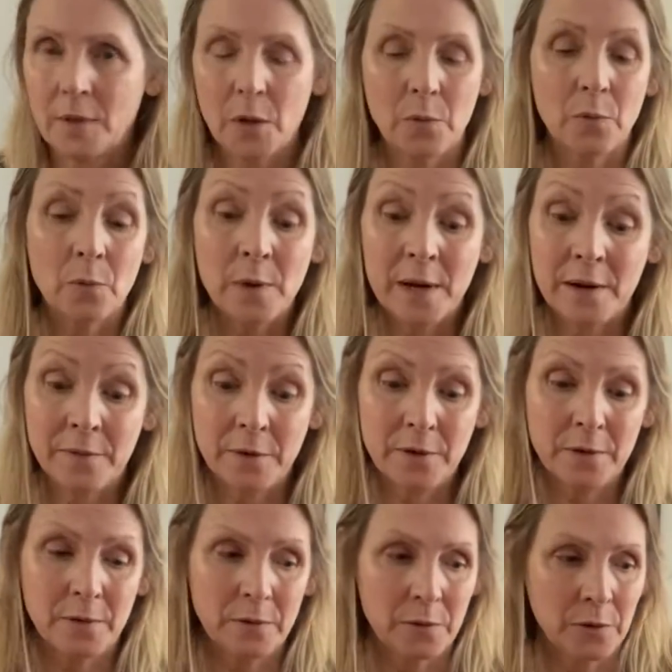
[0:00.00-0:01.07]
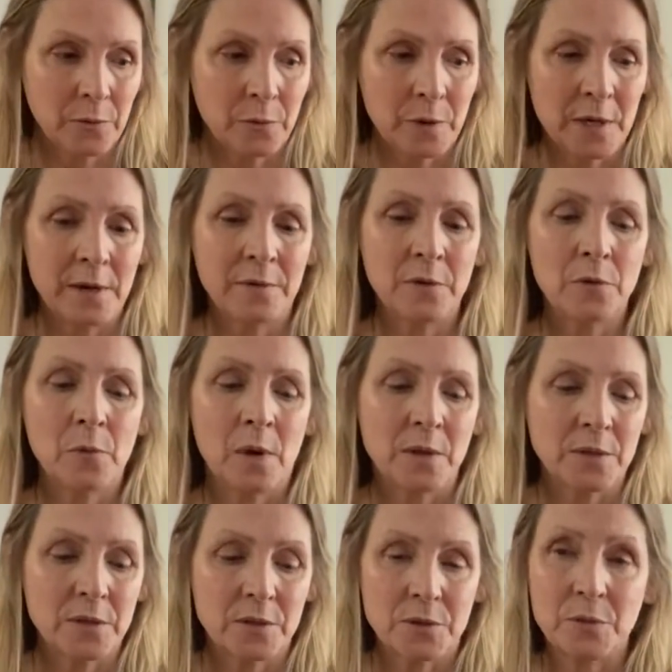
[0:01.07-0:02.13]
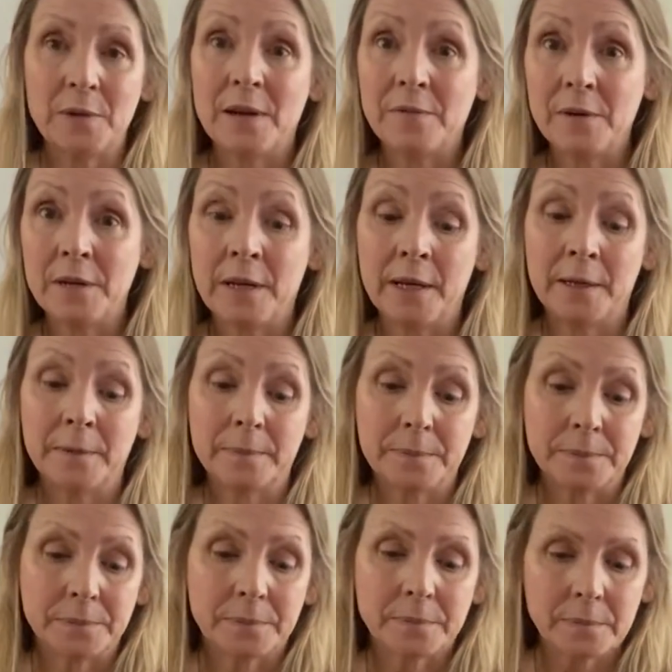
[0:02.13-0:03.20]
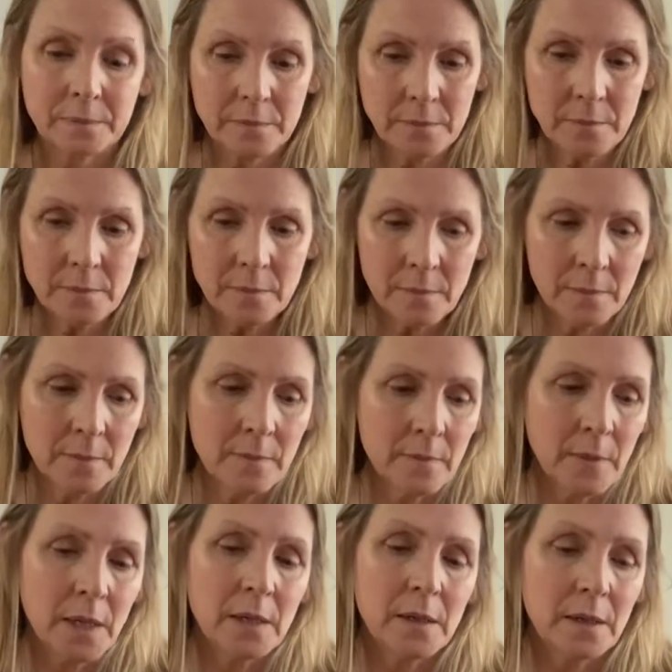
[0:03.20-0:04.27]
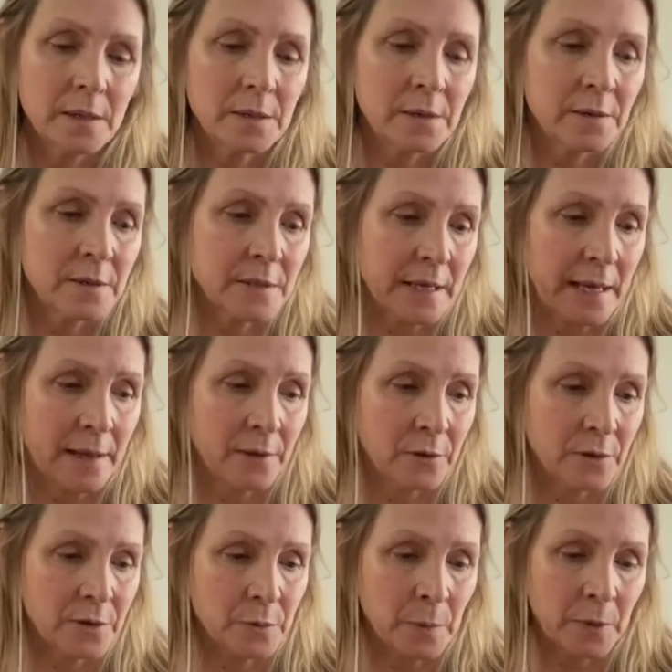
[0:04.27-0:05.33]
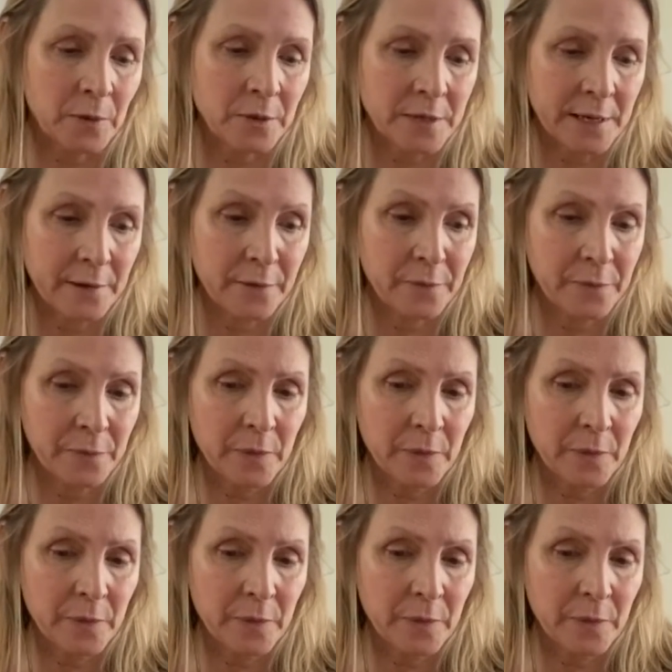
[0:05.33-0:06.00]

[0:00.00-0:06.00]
whatever you want. Just do it every day until this candle has burned down.